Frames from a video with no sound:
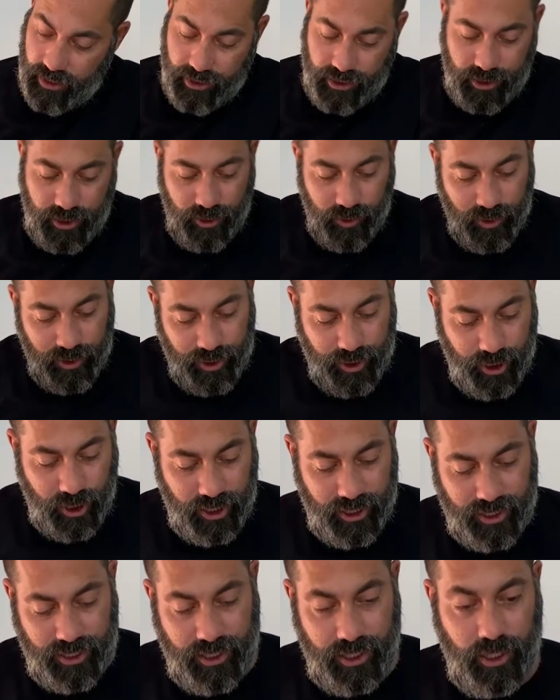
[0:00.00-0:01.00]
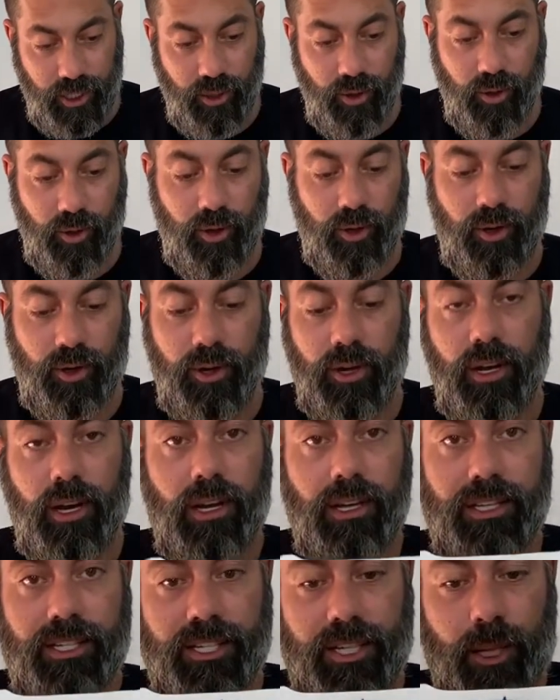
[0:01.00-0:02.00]
to adjust your
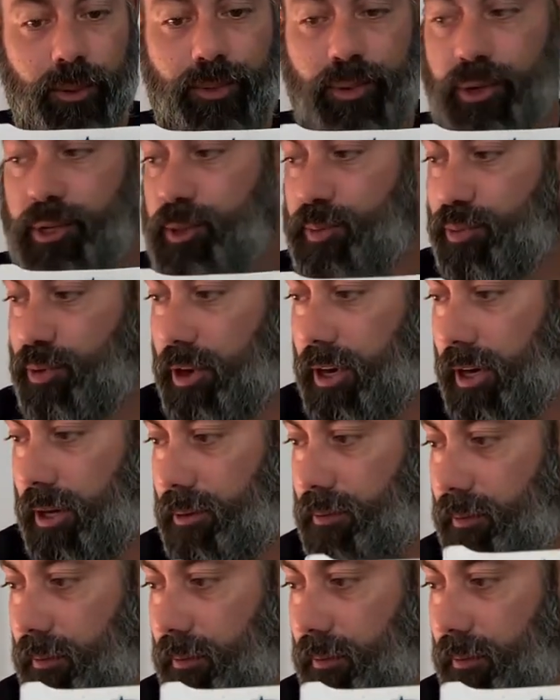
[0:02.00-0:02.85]
slipper spring,